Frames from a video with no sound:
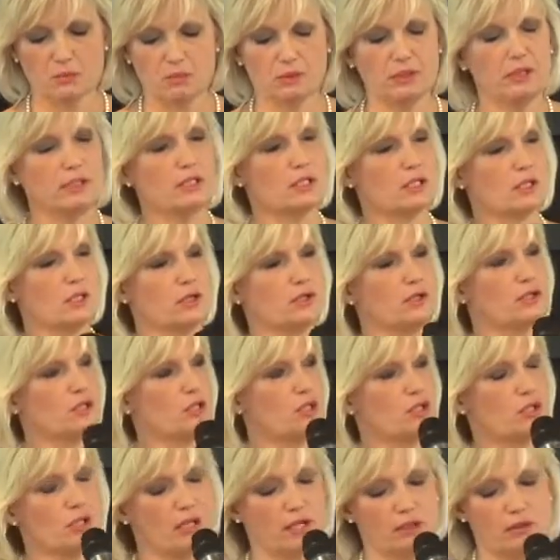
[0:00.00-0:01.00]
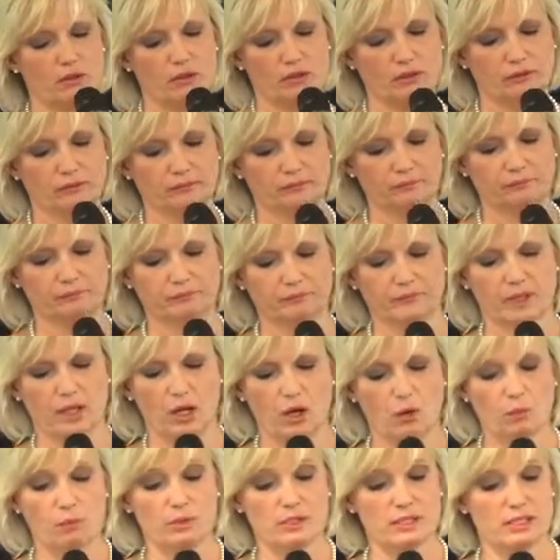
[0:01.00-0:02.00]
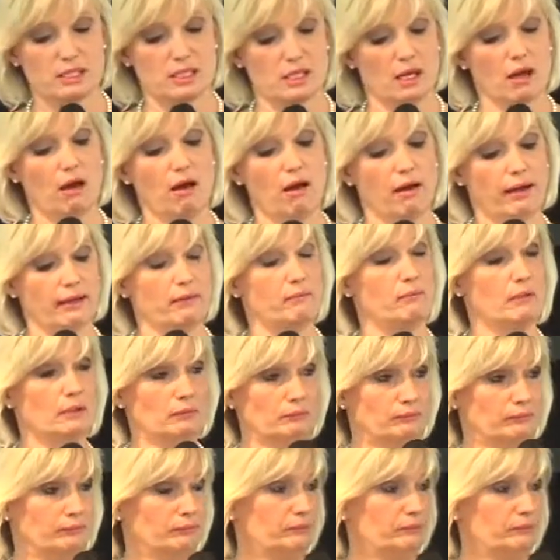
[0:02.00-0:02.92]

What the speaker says: wanted to concentrate on was time.